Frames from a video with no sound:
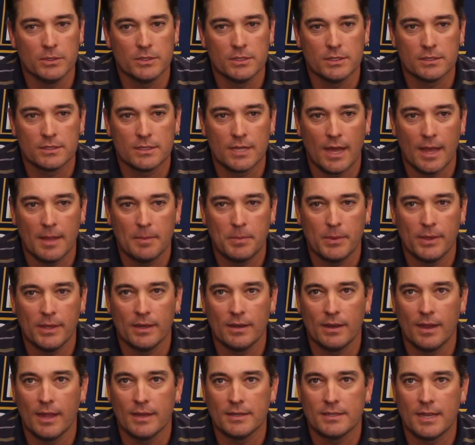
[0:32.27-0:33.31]
We just type
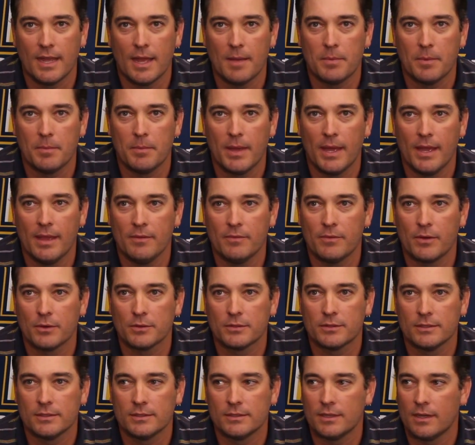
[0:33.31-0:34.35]
in like Tampa Bay
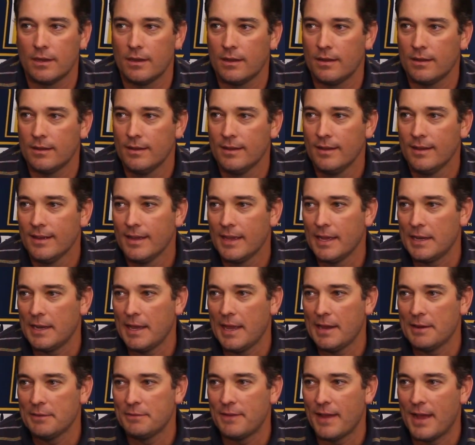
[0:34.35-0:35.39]
versus
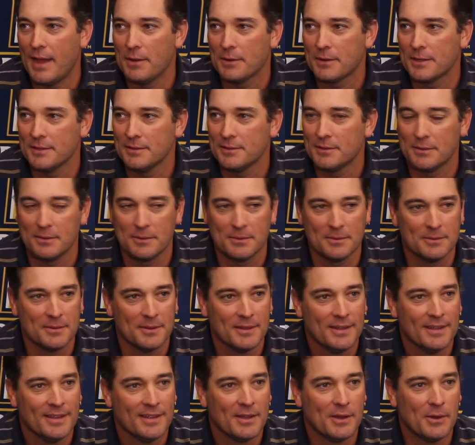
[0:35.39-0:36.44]
Atlanta Falcons
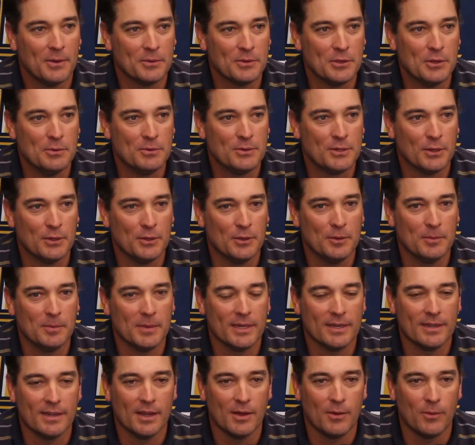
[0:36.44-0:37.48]
on YouTube,
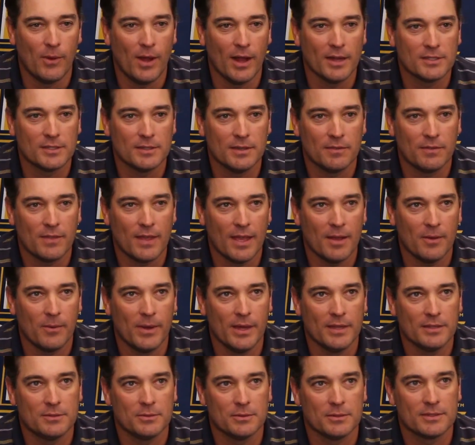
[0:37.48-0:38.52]
and watching it that
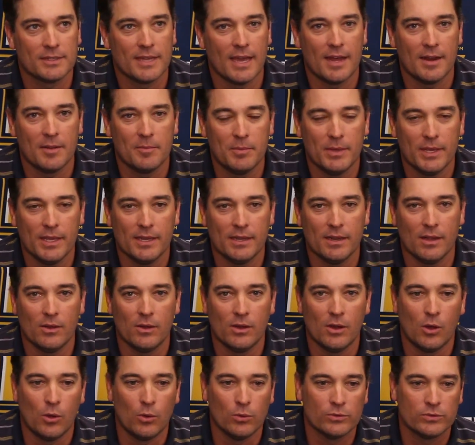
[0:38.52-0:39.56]
way. So it's kind of been
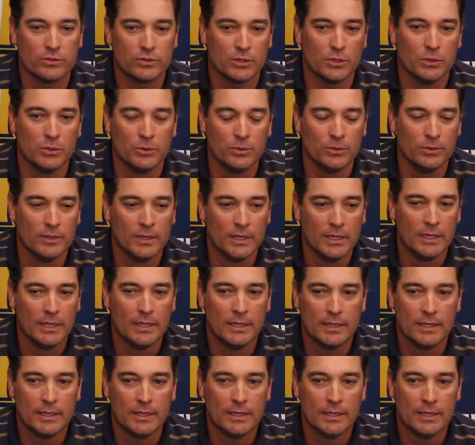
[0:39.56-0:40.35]
old school.